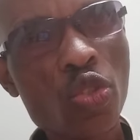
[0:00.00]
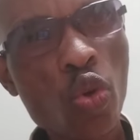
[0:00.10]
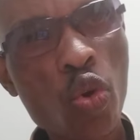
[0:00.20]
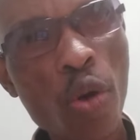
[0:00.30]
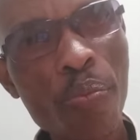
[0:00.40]

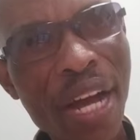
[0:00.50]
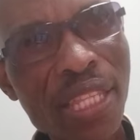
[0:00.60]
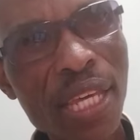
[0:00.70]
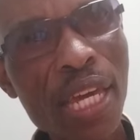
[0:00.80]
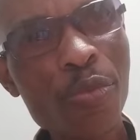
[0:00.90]
to
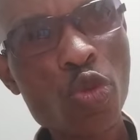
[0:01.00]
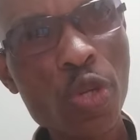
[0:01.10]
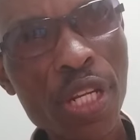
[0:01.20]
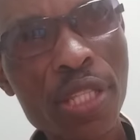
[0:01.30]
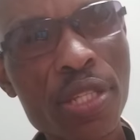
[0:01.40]
combat the
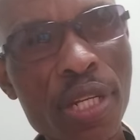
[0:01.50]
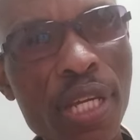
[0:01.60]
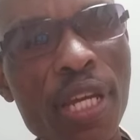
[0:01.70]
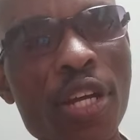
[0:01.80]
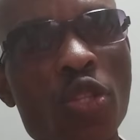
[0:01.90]

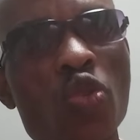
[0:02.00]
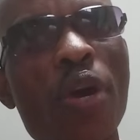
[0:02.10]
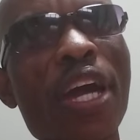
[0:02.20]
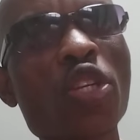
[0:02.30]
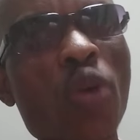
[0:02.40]
M23,
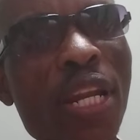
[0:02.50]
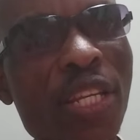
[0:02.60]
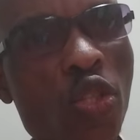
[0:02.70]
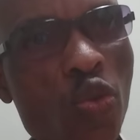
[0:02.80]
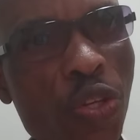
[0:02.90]
to
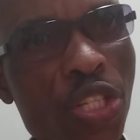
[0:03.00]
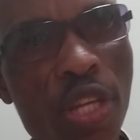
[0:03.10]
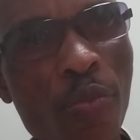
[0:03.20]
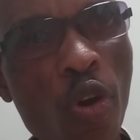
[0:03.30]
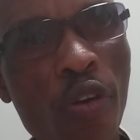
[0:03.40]
actually switch
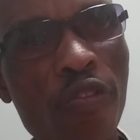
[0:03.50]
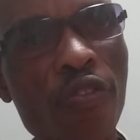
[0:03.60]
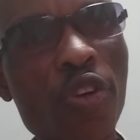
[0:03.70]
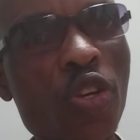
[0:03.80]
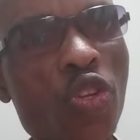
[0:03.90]
them off,
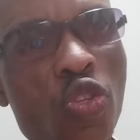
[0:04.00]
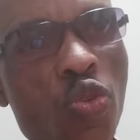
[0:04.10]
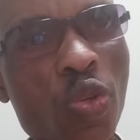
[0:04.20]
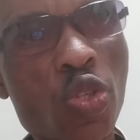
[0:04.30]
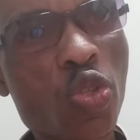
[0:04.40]

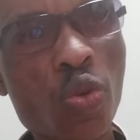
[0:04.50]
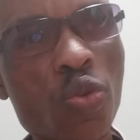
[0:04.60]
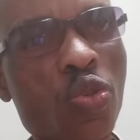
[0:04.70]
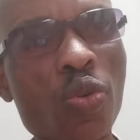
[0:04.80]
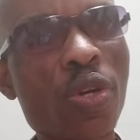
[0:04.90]

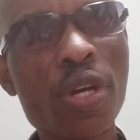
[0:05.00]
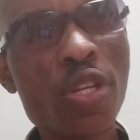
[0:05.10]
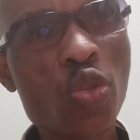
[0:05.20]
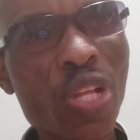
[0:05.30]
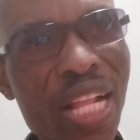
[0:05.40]

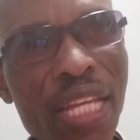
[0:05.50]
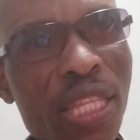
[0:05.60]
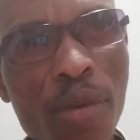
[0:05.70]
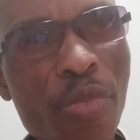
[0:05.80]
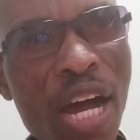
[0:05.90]
to
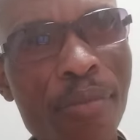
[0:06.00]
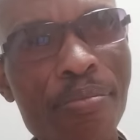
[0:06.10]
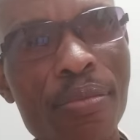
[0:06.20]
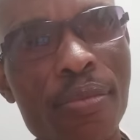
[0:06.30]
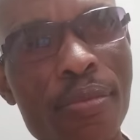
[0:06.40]
clean them
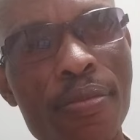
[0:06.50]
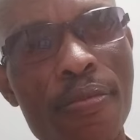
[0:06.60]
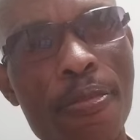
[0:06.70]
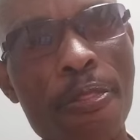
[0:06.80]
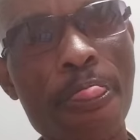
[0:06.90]
up.
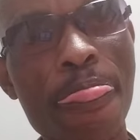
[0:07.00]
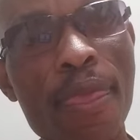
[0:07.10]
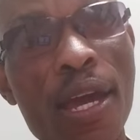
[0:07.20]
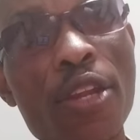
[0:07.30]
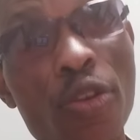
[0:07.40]

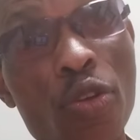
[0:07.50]
And